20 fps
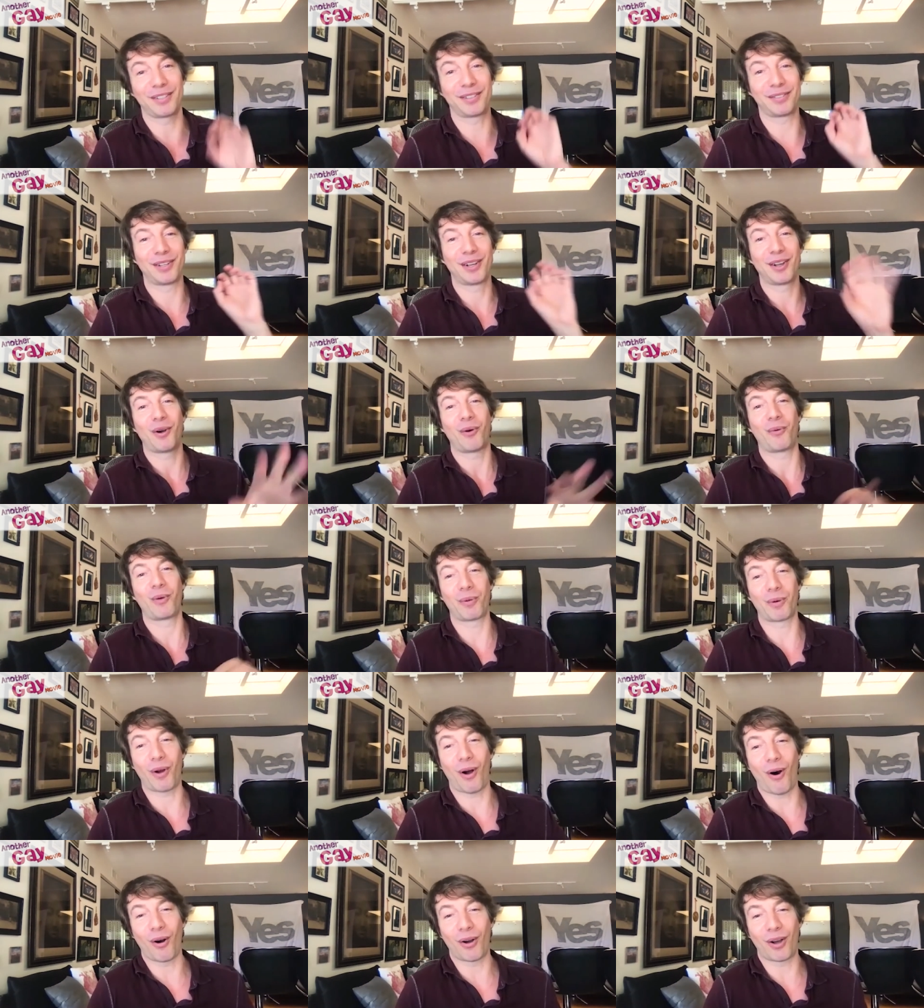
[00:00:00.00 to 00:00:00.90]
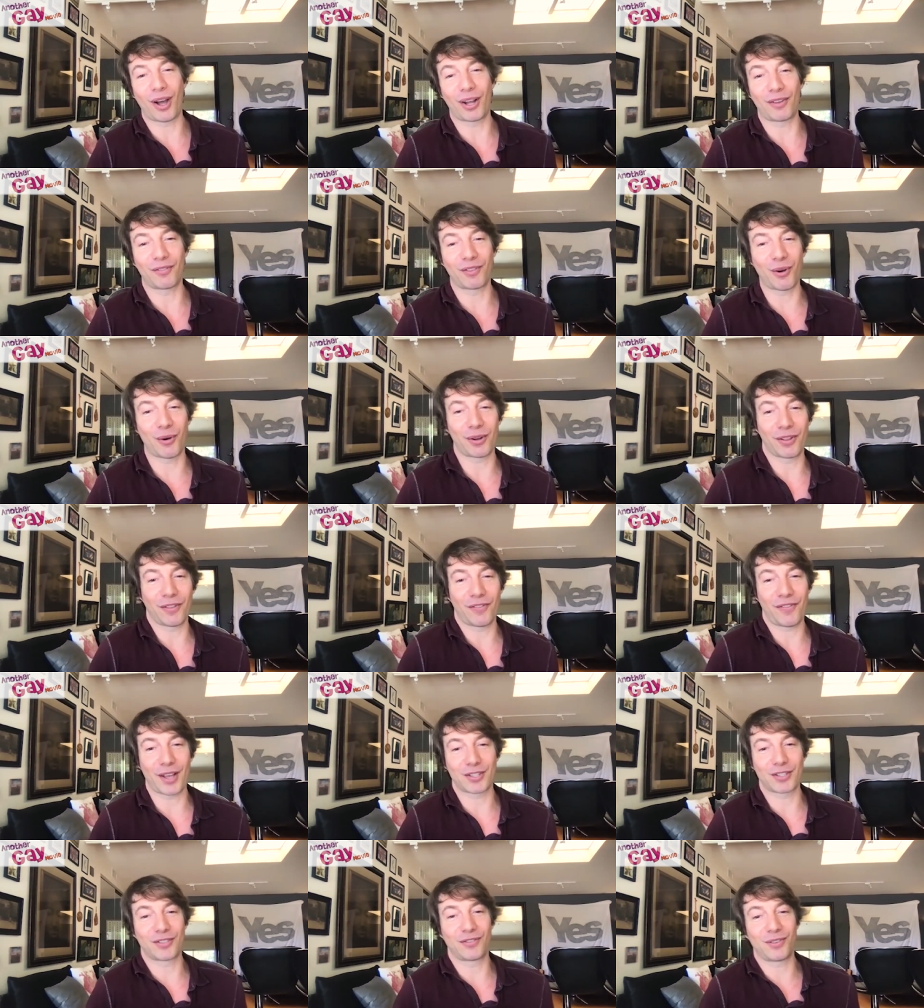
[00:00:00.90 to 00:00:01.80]
and we were all kind of going to the
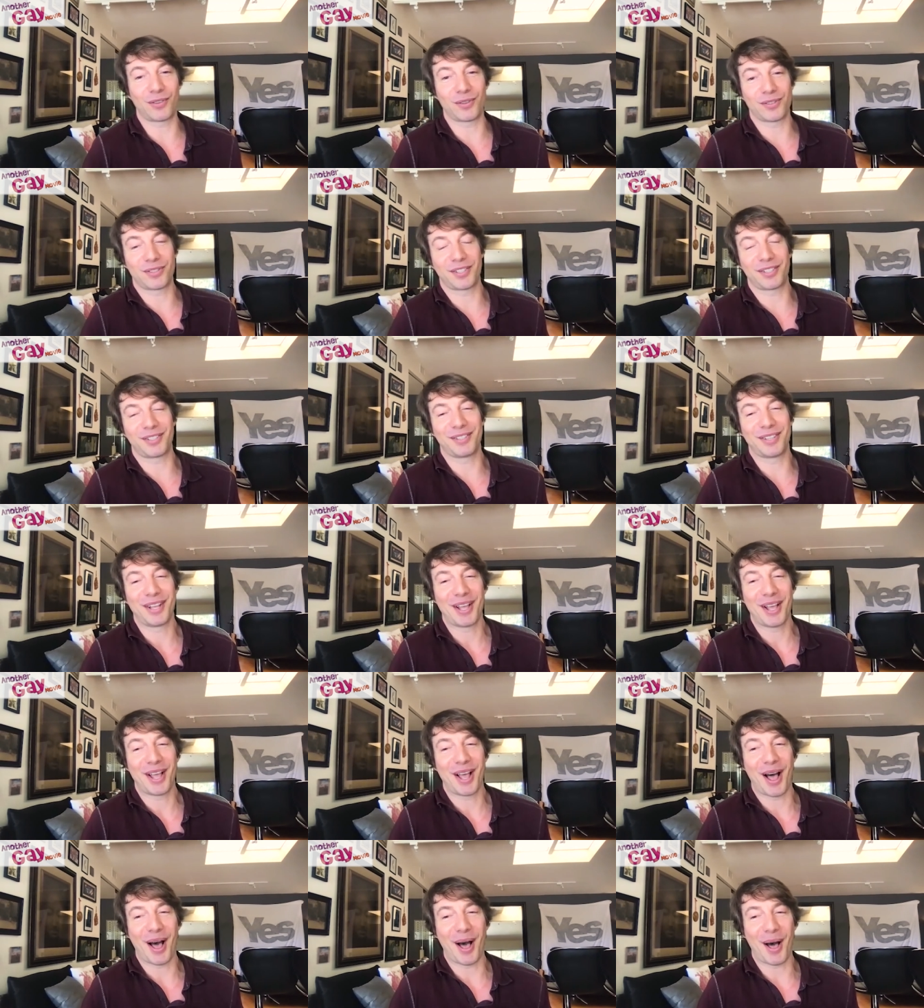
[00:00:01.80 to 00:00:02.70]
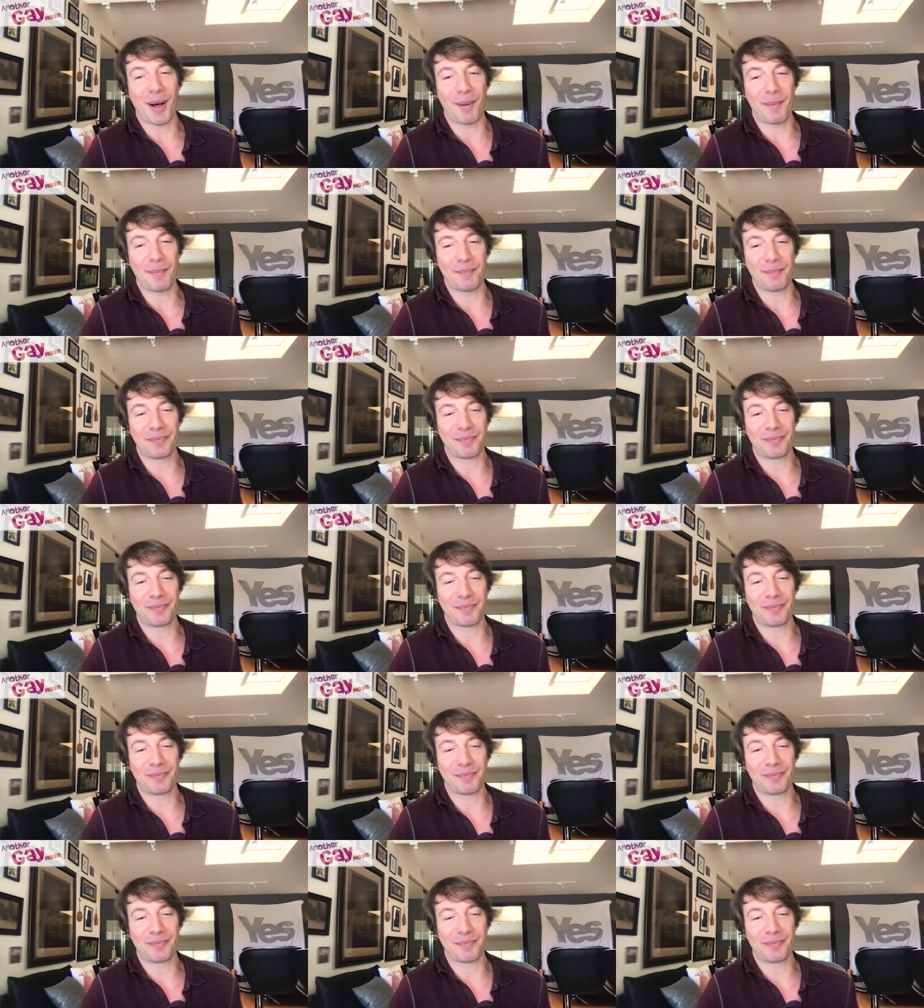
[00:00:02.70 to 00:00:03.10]
festivals. And um,